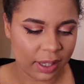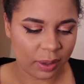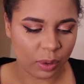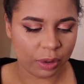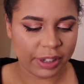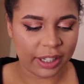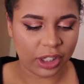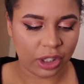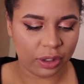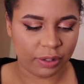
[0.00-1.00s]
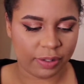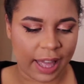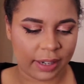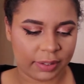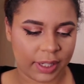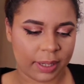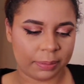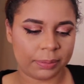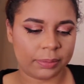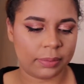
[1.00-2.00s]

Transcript: I'm not really a huge fan of them.